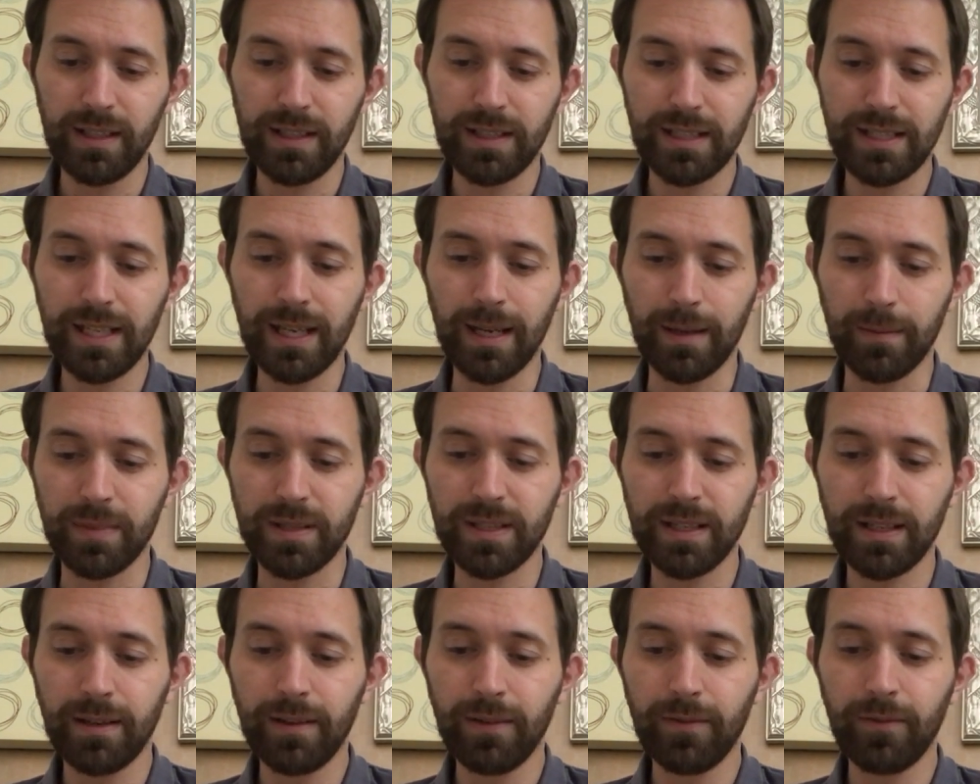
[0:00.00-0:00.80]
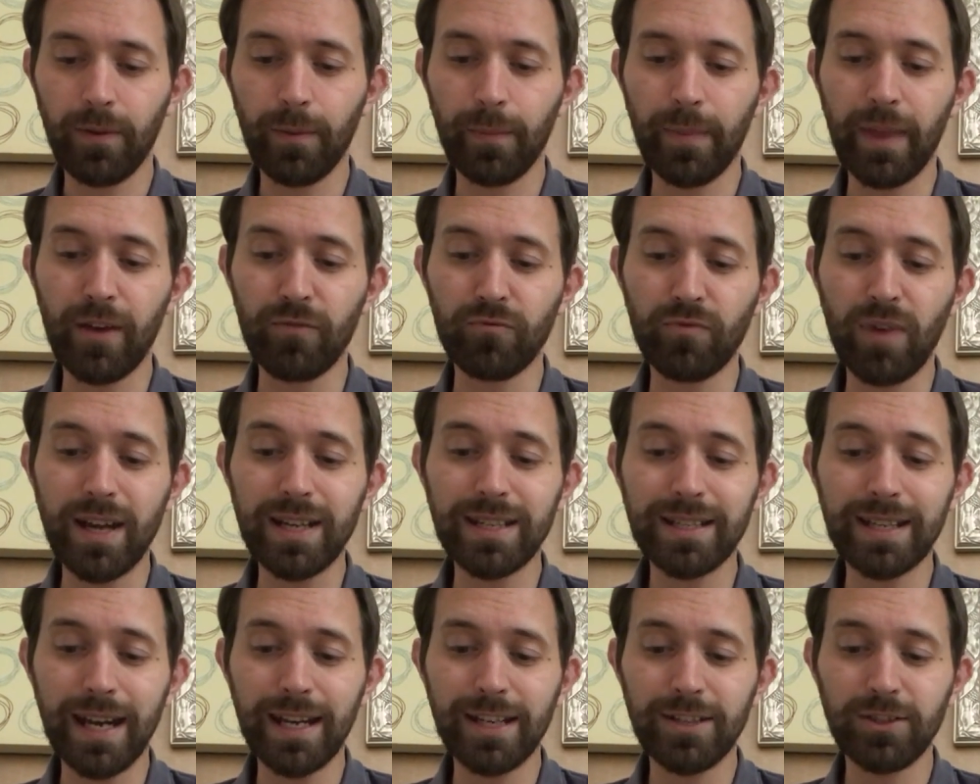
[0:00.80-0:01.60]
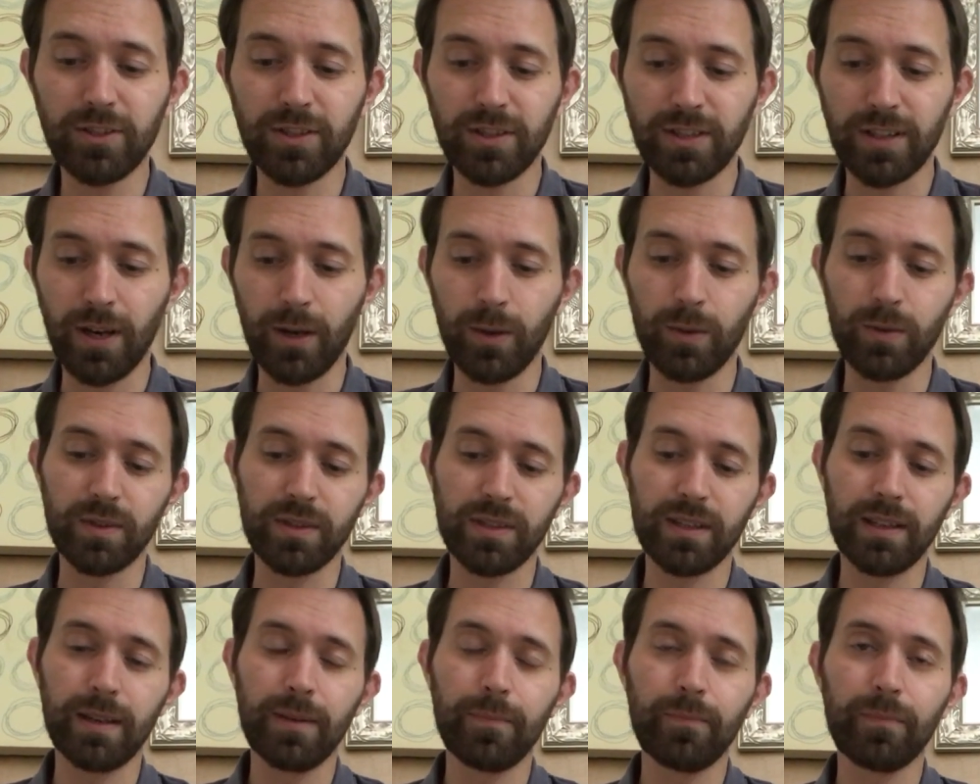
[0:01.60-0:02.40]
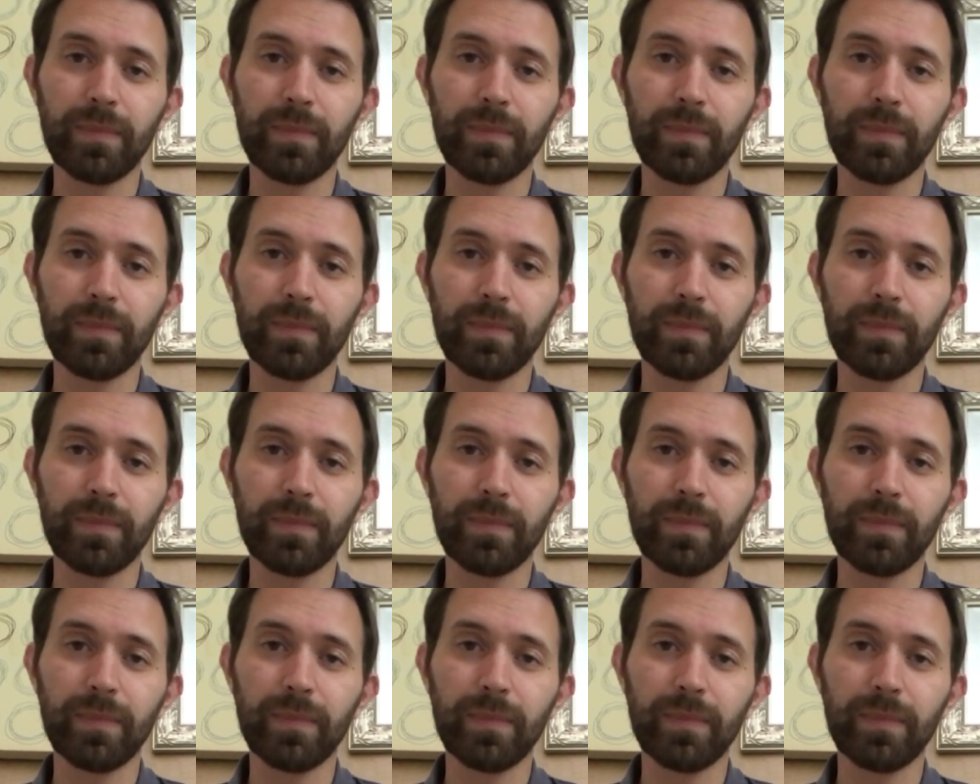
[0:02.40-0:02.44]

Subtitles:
tipped from their red danger zones